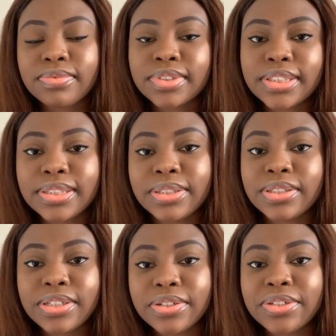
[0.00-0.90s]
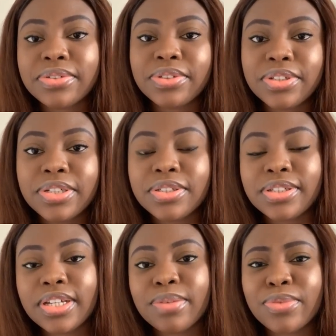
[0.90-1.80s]
they tell you you need to
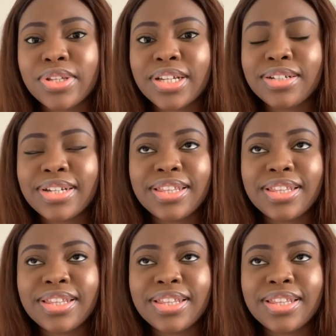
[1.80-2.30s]
get more than